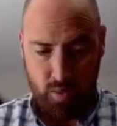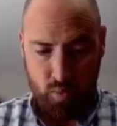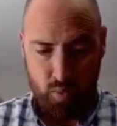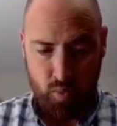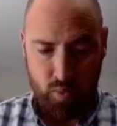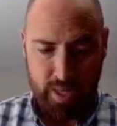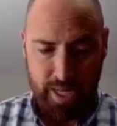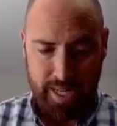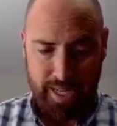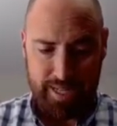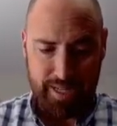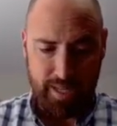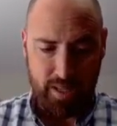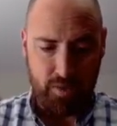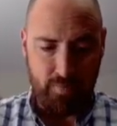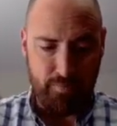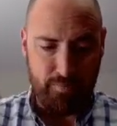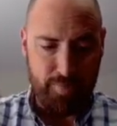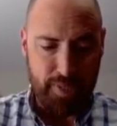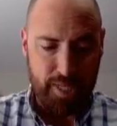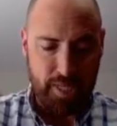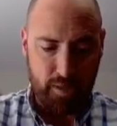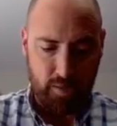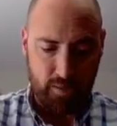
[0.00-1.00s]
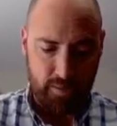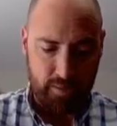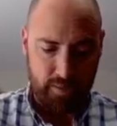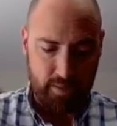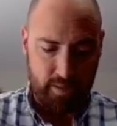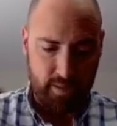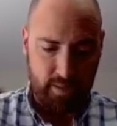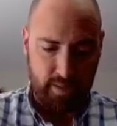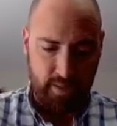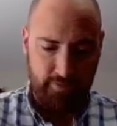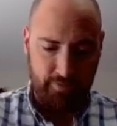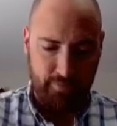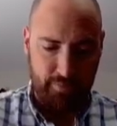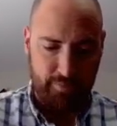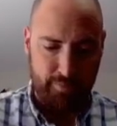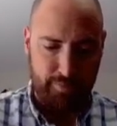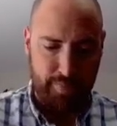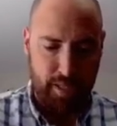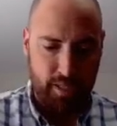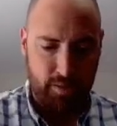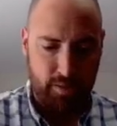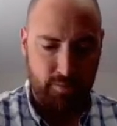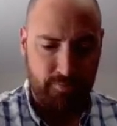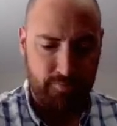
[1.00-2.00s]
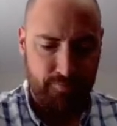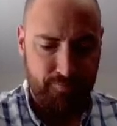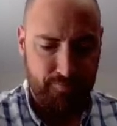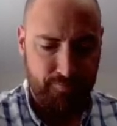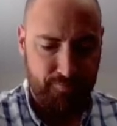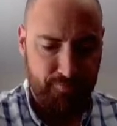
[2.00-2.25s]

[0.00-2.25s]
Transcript: We've got another beetle. It's a different beetle